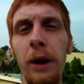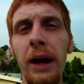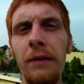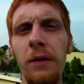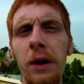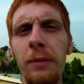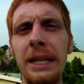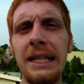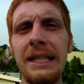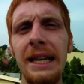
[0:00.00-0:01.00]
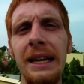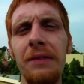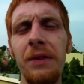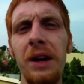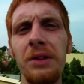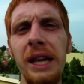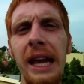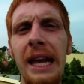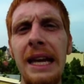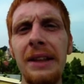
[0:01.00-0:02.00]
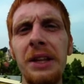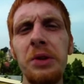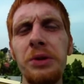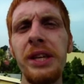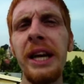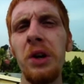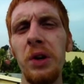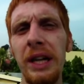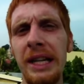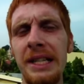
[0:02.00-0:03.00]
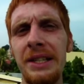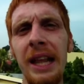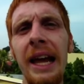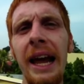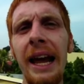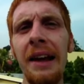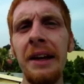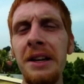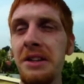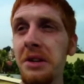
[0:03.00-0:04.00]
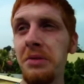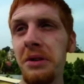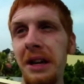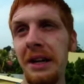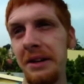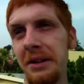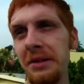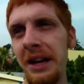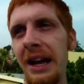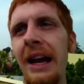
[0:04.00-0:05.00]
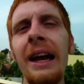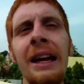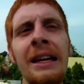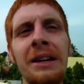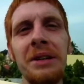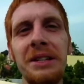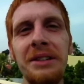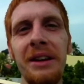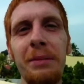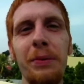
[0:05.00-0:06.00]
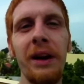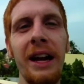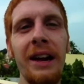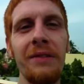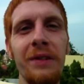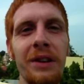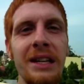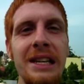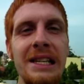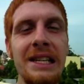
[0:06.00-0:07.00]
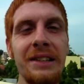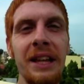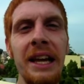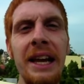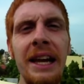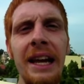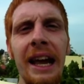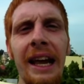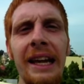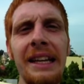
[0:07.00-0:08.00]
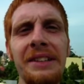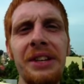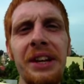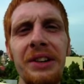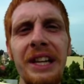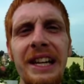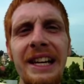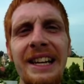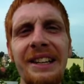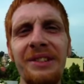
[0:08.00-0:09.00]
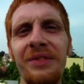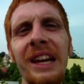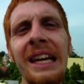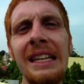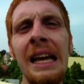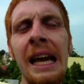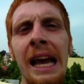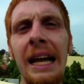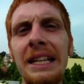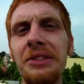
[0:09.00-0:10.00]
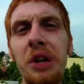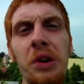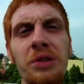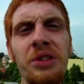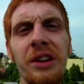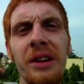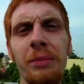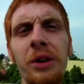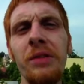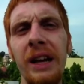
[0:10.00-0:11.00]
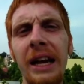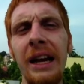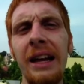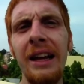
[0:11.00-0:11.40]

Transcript: praying for him, and he said he felt a little tickle in his leg. So we're like, okay. We started praying for his leg and tickling his feet, and his toes started moving.